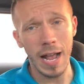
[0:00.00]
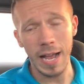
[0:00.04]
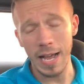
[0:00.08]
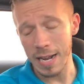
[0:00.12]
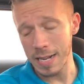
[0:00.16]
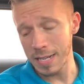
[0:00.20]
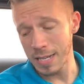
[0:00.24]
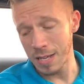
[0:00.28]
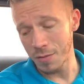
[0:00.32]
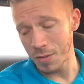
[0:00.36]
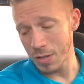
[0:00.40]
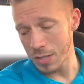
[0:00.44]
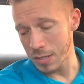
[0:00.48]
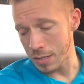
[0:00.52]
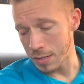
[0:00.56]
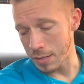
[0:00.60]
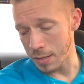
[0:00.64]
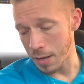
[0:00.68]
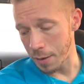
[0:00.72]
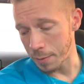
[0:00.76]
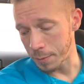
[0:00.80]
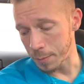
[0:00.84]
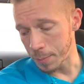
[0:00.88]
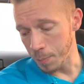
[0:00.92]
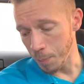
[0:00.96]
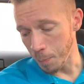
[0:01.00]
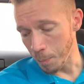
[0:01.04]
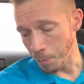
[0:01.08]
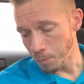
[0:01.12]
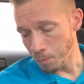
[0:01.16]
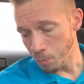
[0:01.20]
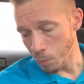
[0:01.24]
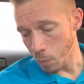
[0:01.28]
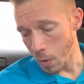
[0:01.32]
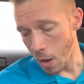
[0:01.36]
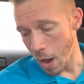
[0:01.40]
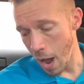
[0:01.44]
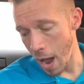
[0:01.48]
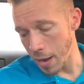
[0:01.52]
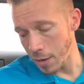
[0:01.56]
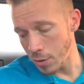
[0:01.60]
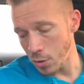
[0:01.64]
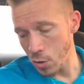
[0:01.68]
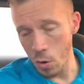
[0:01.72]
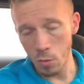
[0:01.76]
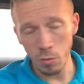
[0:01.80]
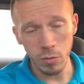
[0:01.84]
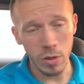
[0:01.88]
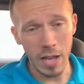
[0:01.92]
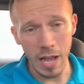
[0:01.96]
gotta give this a 10. I
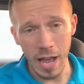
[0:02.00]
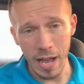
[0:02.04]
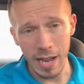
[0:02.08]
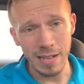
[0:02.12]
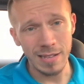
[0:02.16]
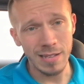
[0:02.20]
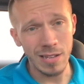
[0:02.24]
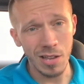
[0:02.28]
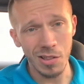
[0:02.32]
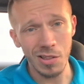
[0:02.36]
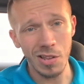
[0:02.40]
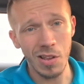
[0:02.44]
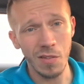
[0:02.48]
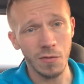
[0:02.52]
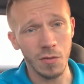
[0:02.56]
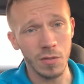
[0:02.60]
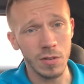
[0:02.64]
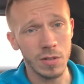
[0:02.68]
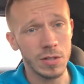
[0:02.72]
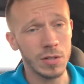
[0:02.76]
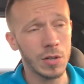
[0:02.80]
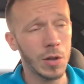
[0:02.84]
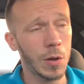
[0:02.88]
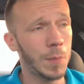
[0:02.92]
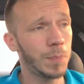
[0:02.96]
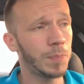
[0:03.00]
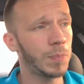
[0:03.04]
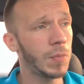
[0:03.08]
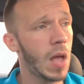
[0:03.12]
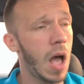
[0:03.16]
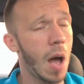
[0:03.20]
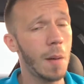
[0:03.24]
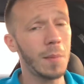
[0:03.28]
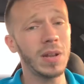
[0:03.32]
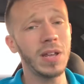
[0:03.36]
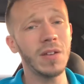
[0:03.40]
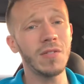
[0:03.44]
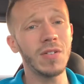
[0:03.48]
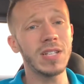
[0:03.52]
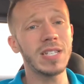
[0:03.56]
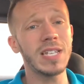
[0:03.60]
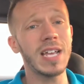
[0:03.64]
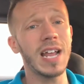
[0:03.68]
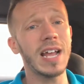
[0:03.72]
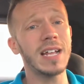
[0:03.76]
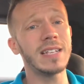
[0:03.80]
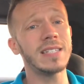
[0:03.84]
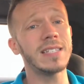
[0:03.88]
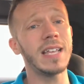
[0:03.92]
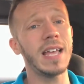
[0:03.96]
don't think I could tell the difference. So I'm gonna give it
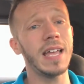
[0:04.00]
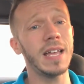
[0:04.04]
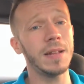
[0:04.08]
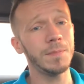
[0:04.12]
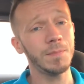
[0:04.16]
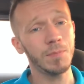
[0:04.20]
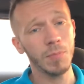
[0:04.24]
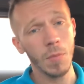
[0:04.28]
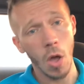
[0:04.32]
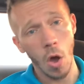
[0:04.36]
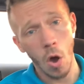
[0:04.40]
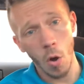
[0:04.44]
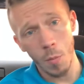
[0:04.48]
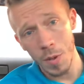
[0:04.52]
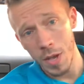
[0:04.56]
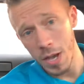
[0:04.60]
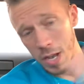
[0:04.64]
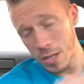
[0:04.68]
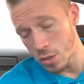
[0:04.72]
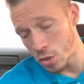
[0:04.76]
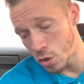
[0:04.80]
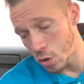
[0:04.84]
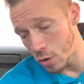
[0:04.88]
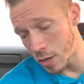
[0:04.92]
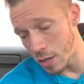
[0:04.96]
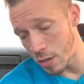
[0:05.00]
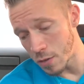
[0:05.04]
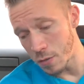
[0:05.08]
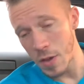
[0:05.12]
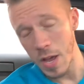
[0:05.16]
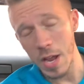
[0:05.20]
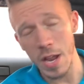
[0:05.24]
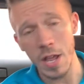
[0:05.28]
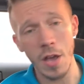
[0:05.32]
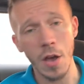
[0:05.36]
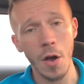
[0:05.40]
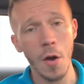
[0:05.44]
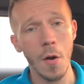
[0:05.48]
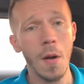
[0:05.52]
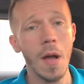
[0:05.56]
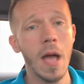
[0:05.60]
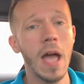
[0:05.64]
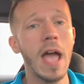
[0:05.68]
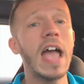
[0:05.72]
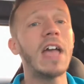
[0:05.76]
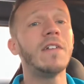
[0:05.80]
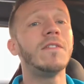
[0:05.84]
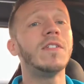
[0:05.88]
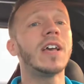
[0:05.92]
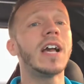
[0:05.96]
10 out of 10. Hope you guys enjoyed this video.
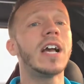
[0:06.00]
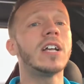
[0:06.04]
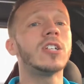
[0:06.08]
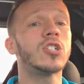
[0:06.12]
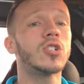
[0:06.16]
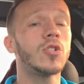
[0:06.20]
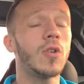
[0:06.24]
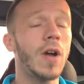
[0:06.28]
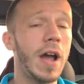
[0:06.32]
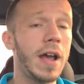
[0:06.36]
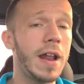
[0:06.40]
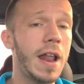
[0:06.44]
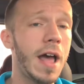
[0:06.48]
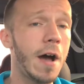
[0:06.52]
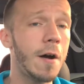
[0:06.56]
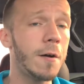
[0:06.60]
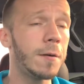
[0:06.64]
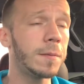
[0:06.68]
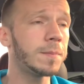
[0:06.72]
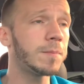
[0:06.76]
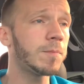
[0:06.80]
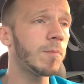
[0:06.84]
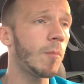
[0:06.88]
If you guys try it out,